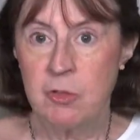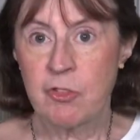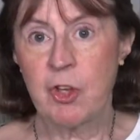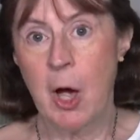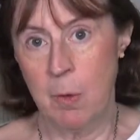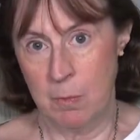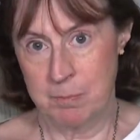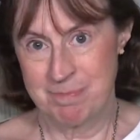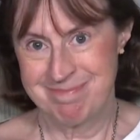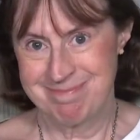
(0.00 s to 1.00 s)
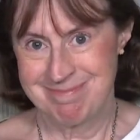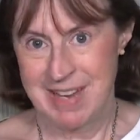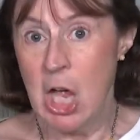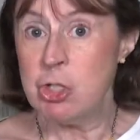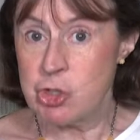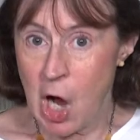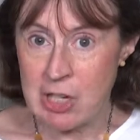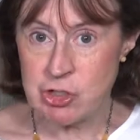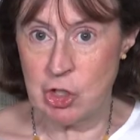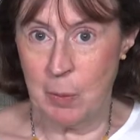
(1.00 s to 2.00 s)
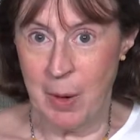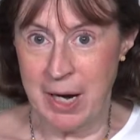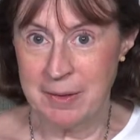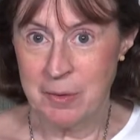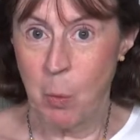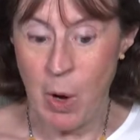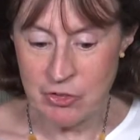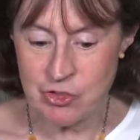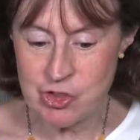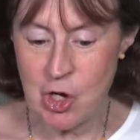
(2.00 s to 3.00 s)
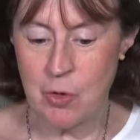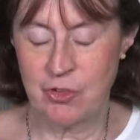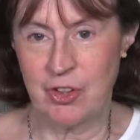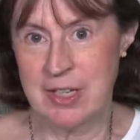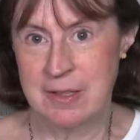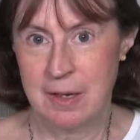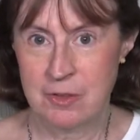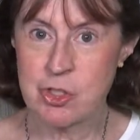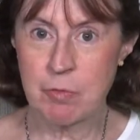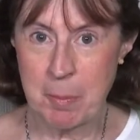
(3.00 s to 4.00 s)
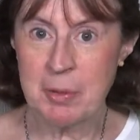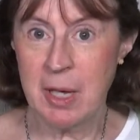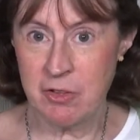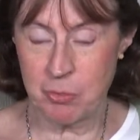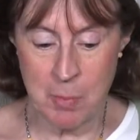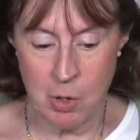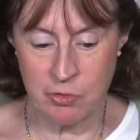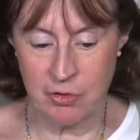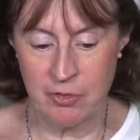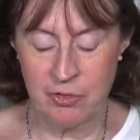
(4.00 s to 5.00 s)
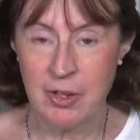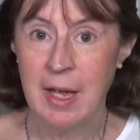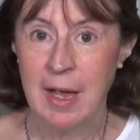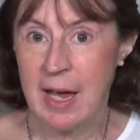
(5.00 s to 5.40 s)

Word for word: So, Joshua was chosen to replace Moses